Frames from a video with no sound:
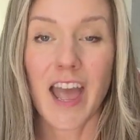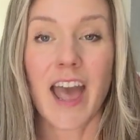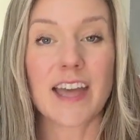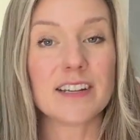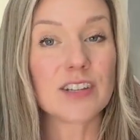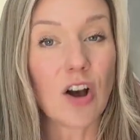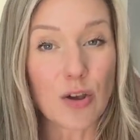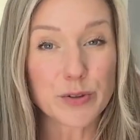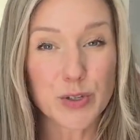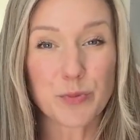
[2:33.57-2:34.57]
and it's
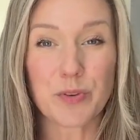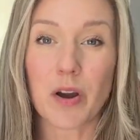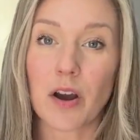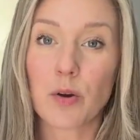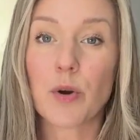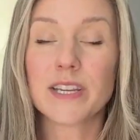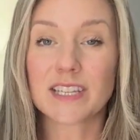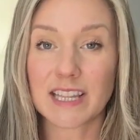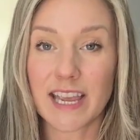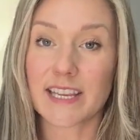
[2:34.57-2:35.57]
also not going to
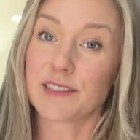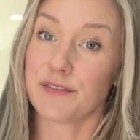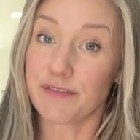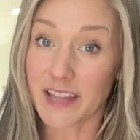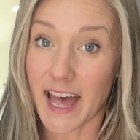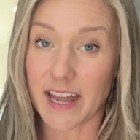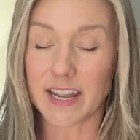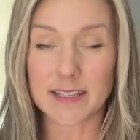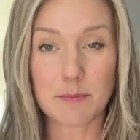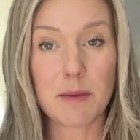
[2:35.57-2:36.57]
lay as flat
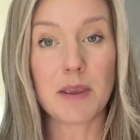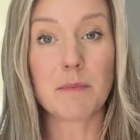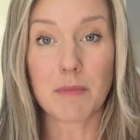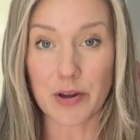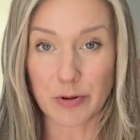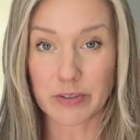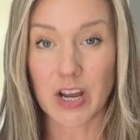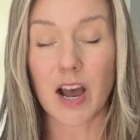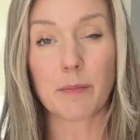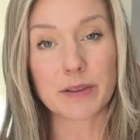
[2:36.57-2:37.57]
as maybe a
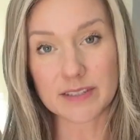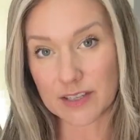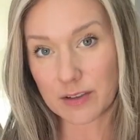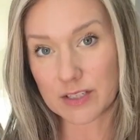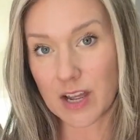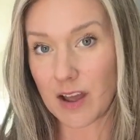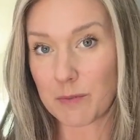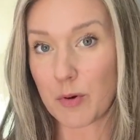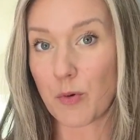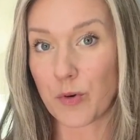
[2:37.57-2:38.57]
monotop, a silk top,
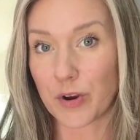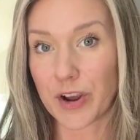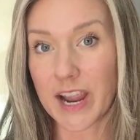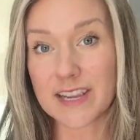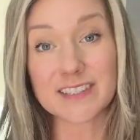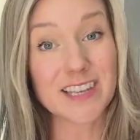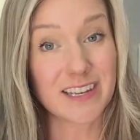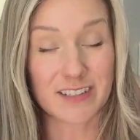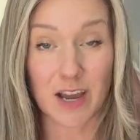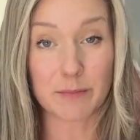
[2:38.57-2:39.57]
or a skin
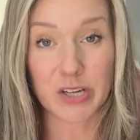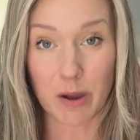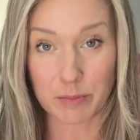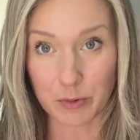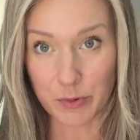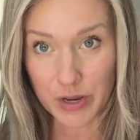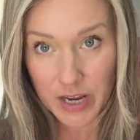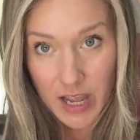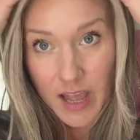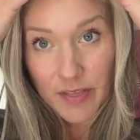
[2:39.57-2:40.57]
top topper would.
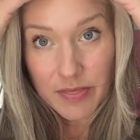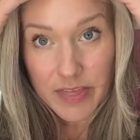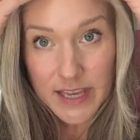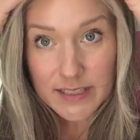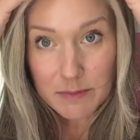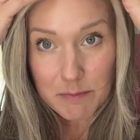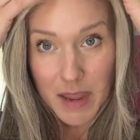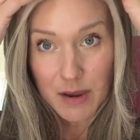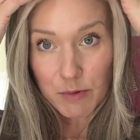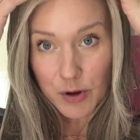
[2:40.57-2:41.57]
This may
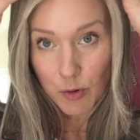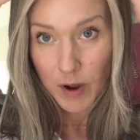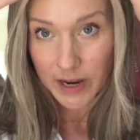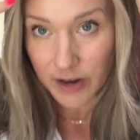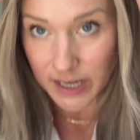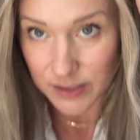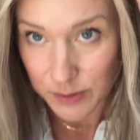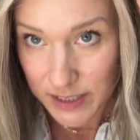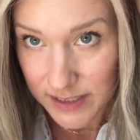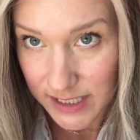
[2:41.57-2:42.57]
require, as you
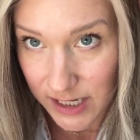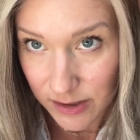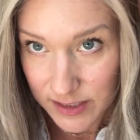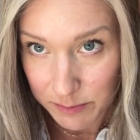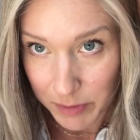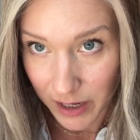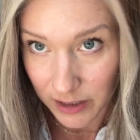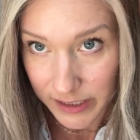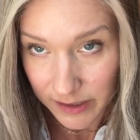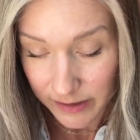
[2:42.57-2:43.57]
can see here, it's
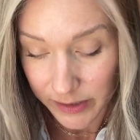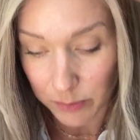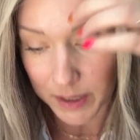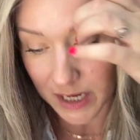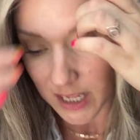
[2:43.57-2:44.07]
buckling a little bit.